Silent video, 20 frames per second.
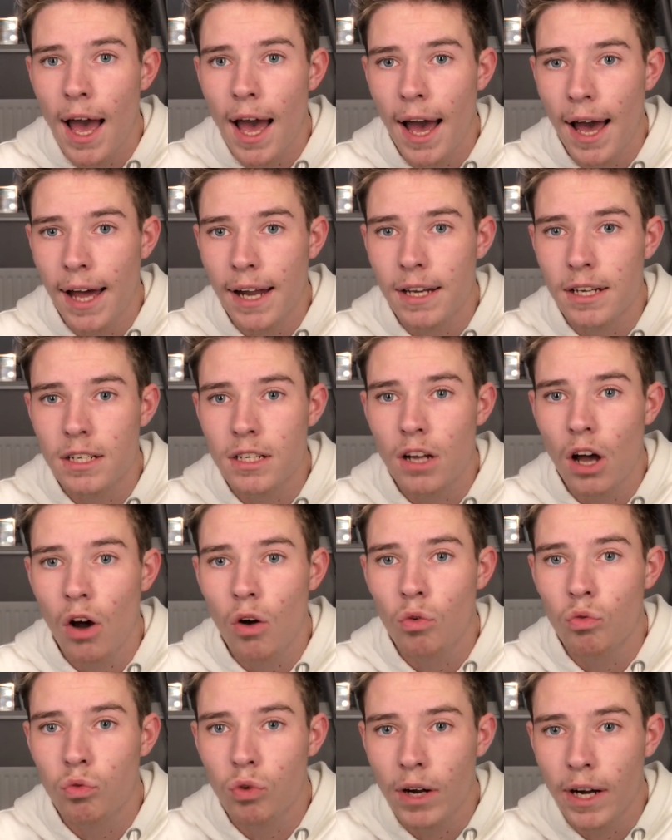and
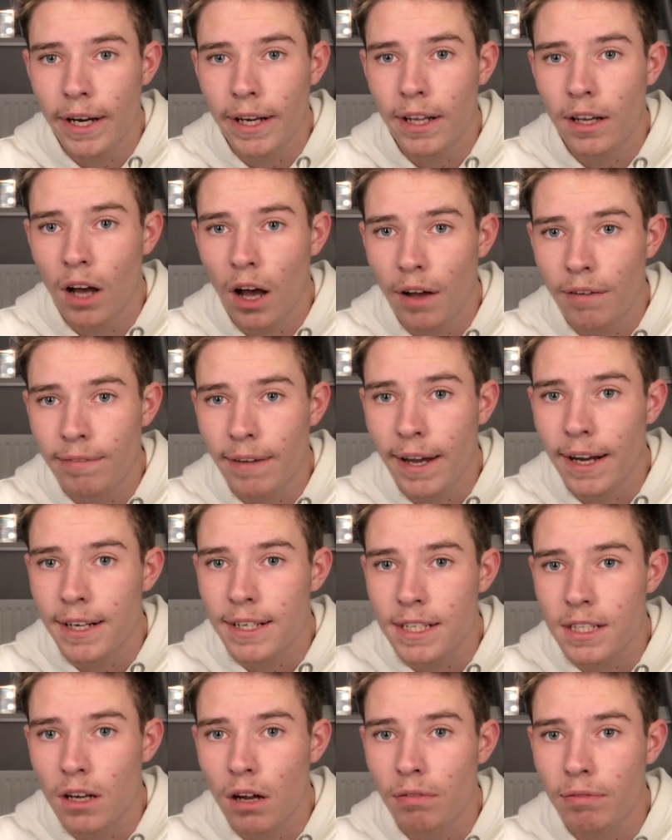I really got
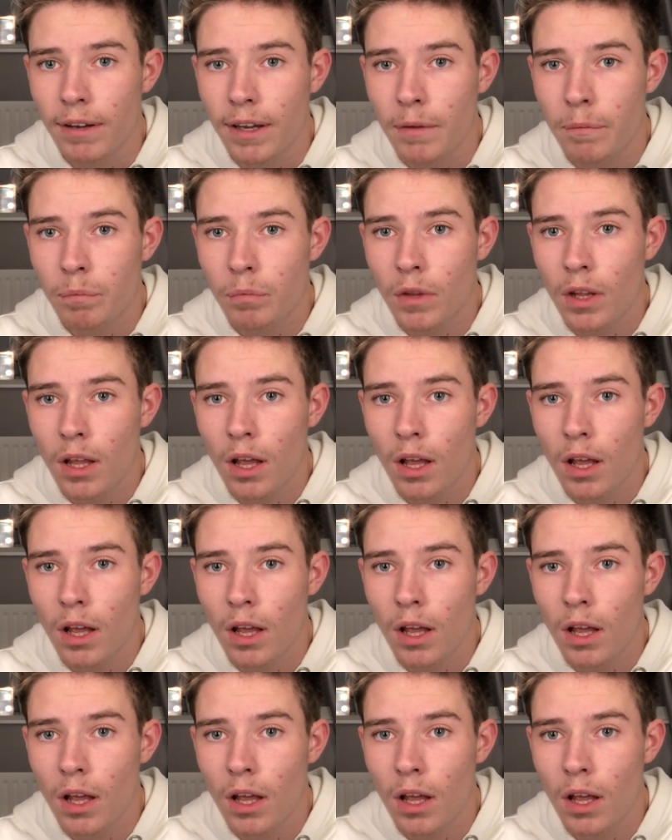affected off it.